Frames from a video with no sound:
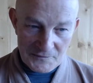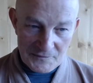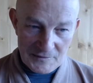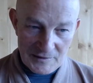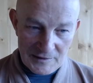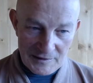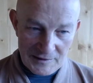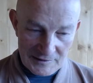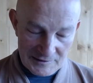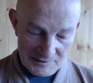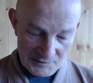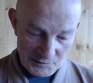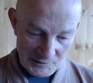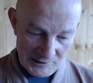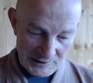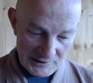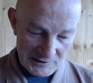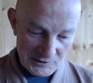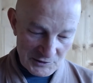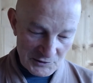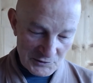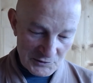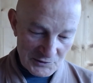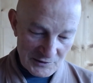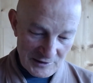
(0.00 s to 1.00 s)
And when
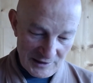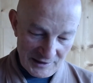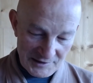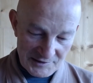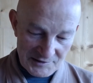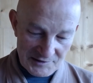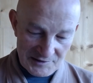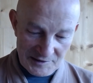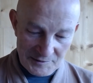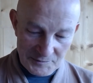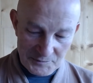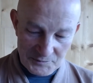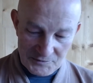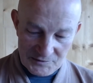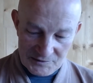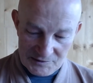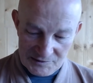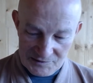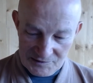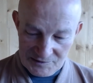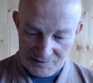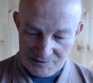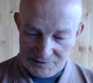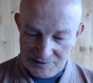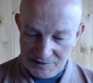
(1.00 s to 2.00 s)
you accept the
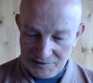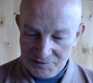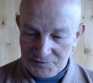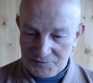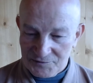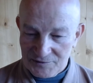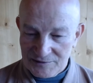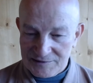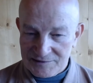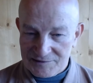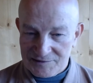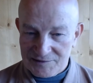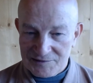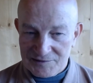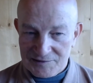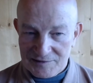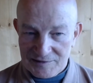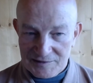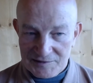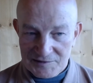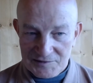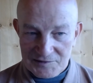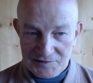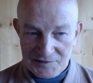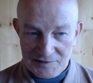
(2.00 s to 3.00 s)

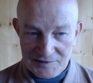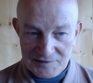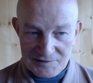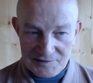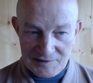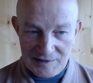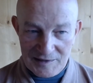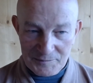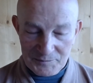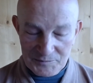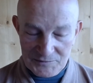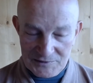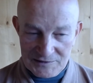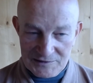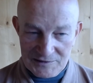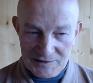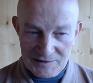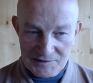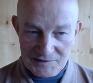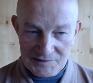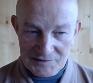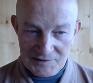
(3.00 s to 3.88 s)
self-existence as emptiness,